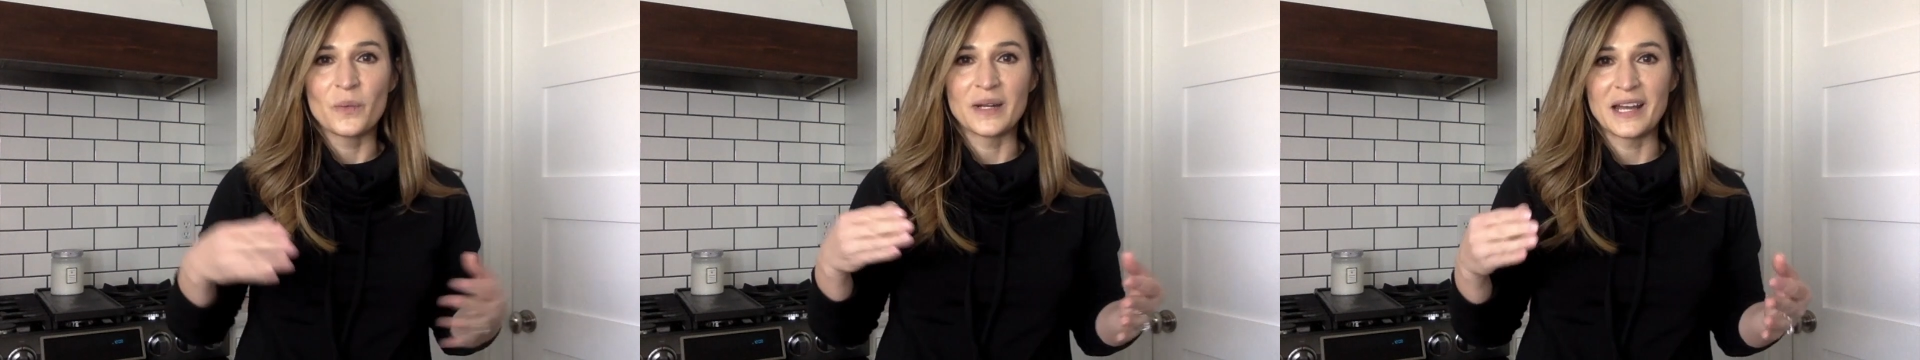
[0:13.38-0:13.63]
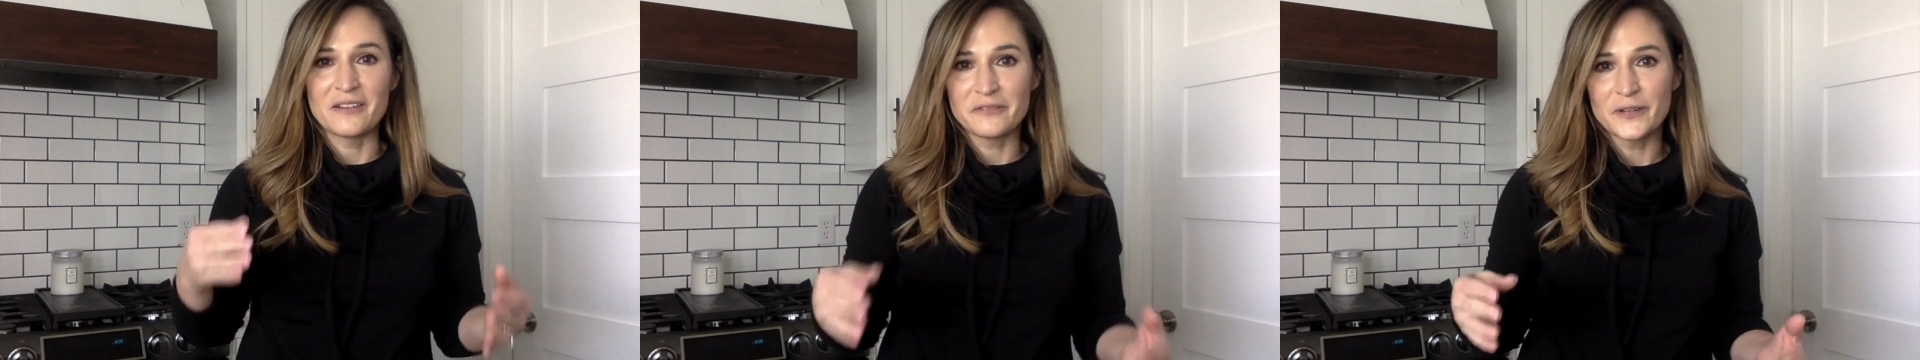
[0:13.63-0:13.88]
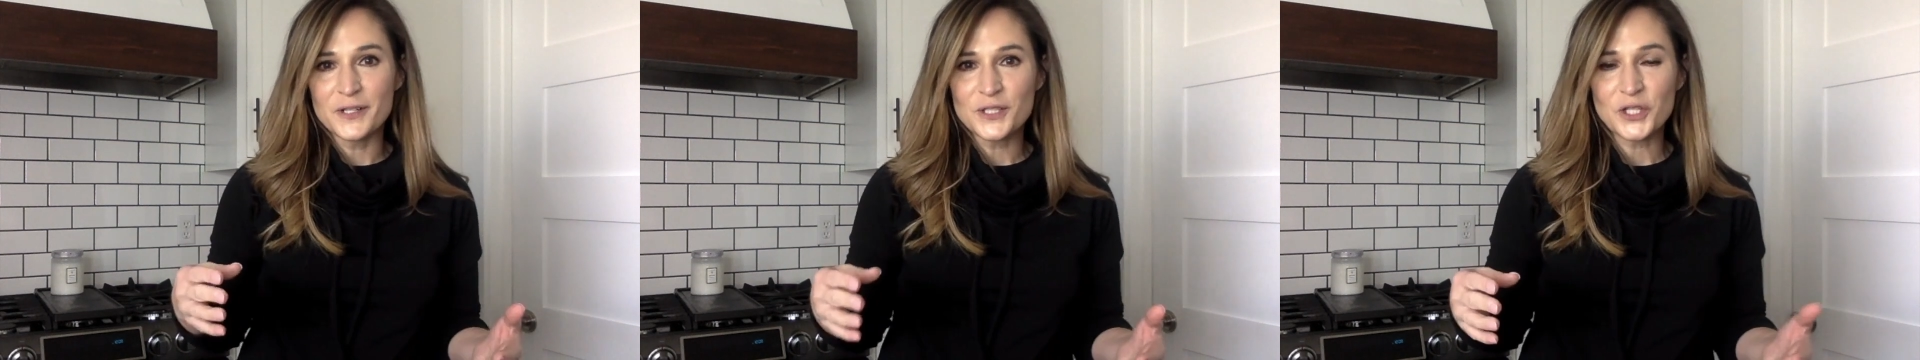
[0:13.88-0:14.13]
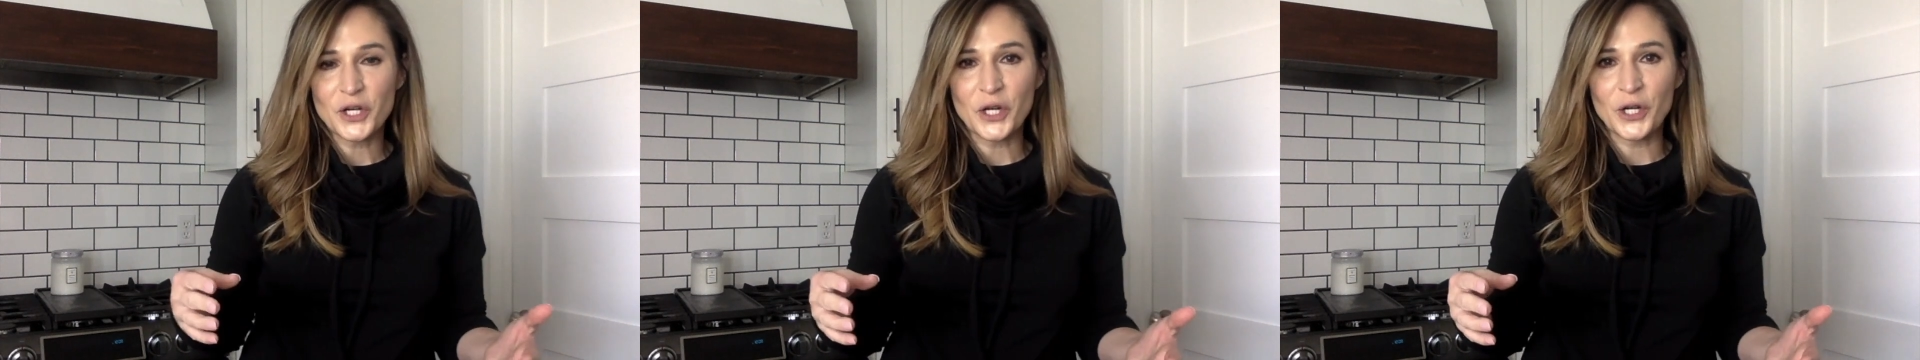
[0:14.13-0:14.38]
when I first
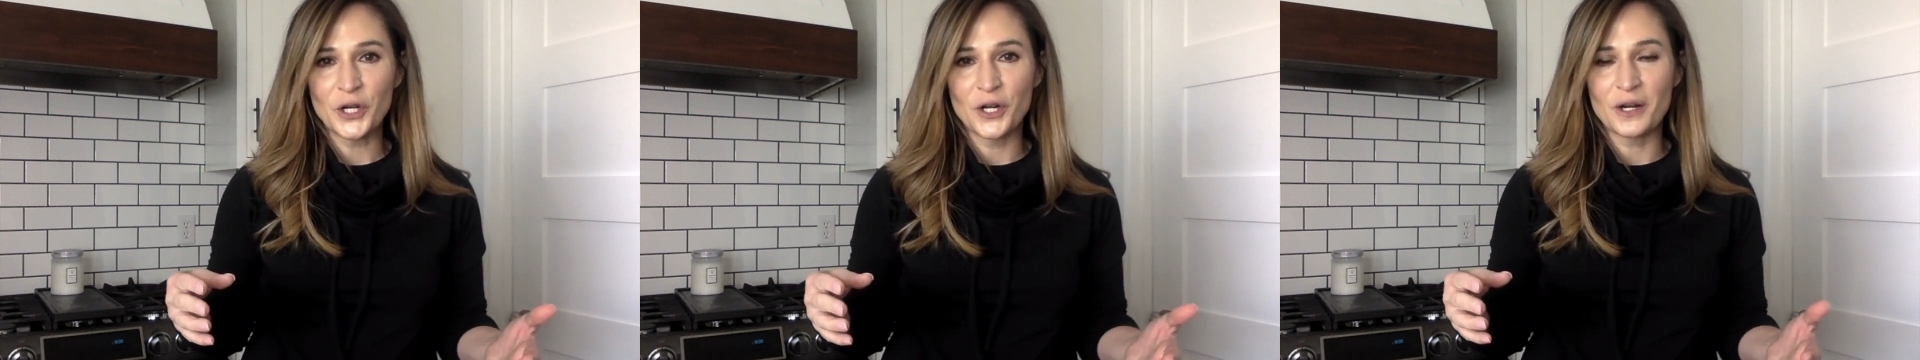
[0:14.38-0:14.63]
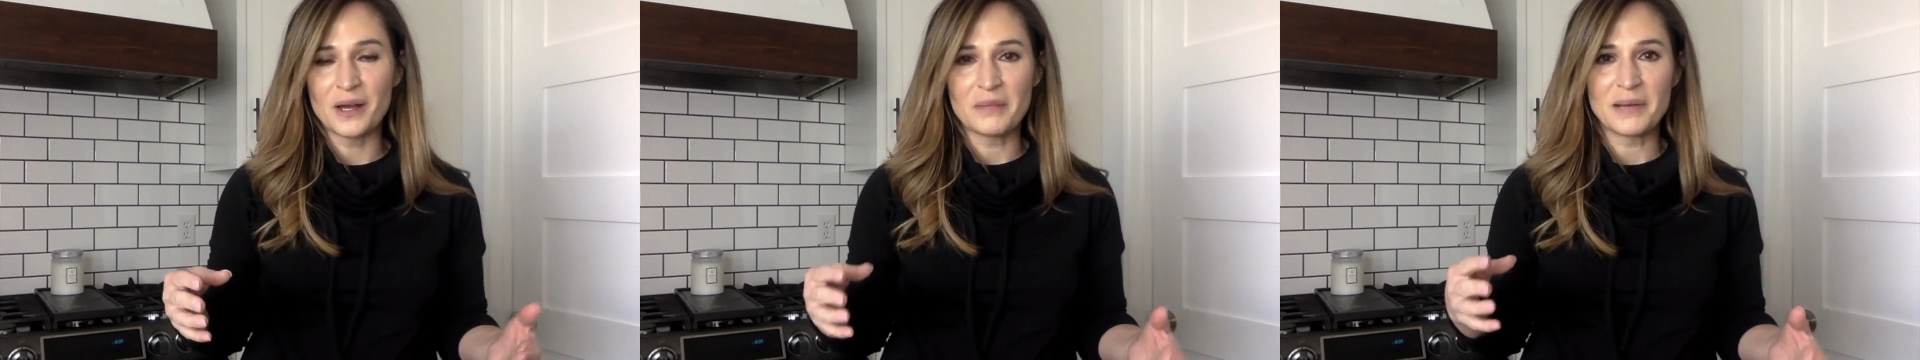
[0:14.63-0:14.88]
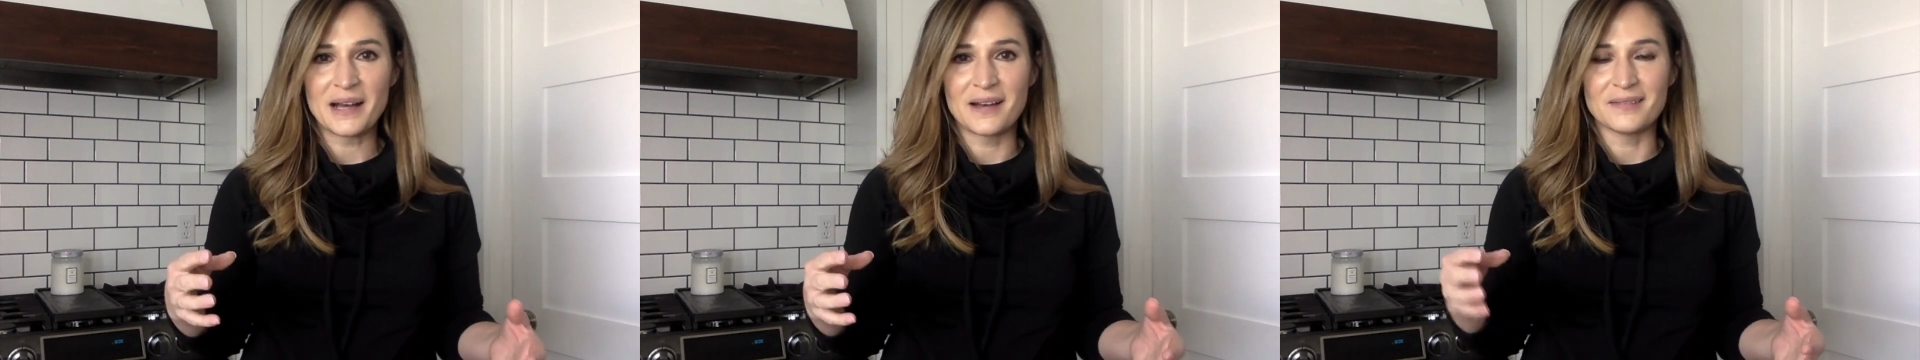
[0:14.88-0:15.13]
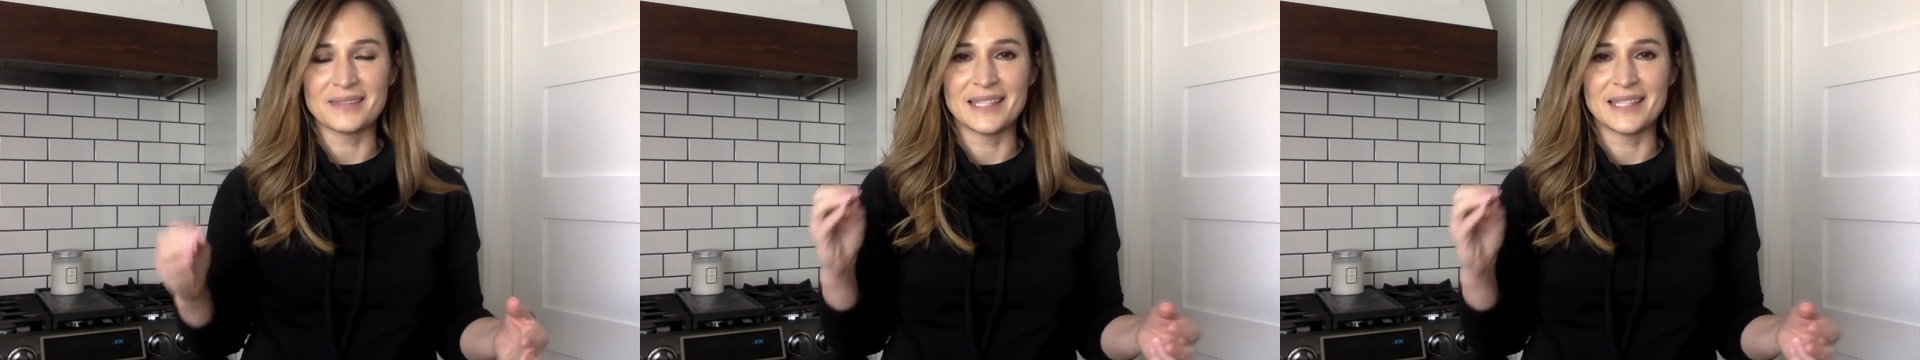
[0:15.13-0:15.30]
heard about